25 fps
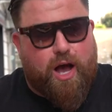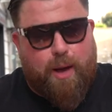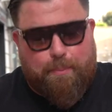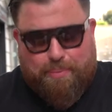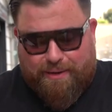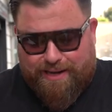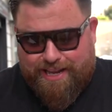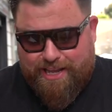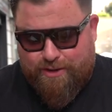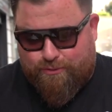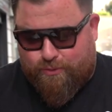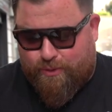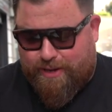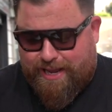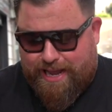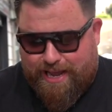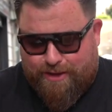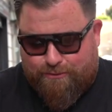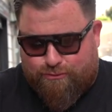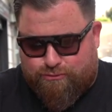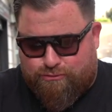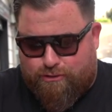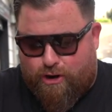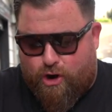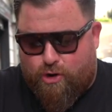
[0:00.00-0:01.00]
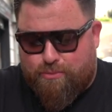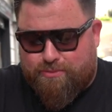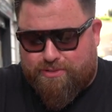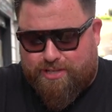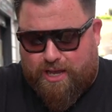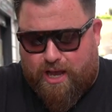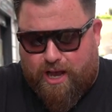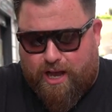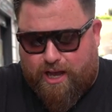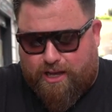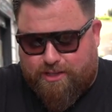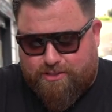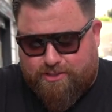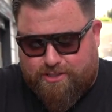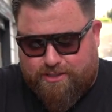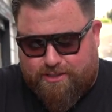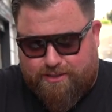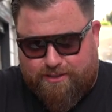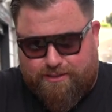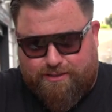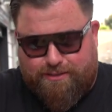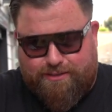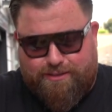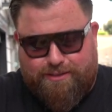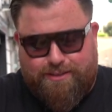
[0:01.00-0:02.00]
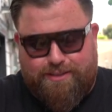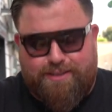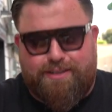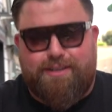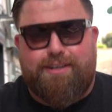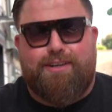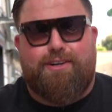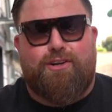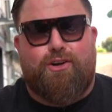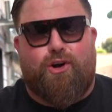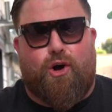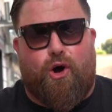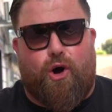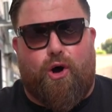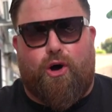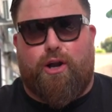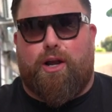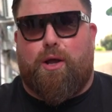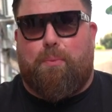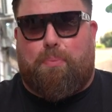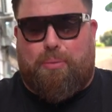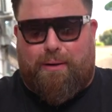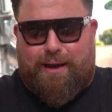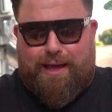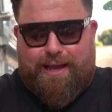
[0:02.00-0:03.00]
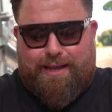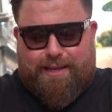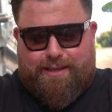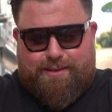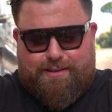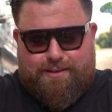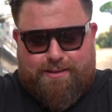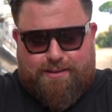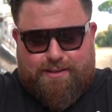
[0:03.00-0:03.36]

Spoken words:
believe we have Rome's heart on a plate.